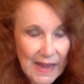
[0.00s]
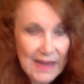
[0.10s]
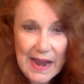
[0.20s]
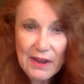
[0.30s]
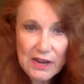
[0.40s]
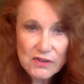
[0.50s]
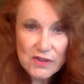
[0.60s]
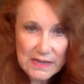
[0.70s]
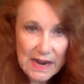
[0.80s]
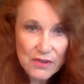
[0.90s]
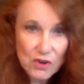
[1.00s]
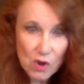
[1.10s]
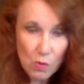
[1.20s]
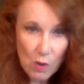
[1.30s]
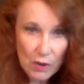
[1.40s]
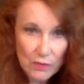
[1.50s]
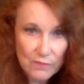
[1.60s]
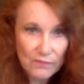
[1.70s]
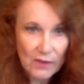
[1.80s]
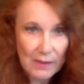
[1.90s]
Now here's another quote
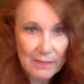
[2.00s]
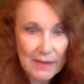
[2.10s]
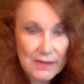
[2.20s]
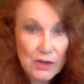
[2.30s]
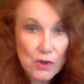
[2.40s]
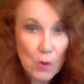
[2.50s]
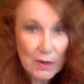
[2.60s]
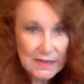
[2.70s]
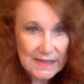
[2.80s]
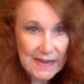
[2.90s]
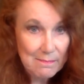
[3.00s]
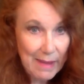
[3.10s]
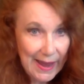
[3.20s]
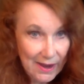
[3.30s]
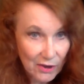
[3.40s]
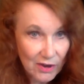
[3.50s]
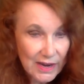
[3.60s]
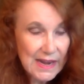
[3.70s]
from New York City Mayor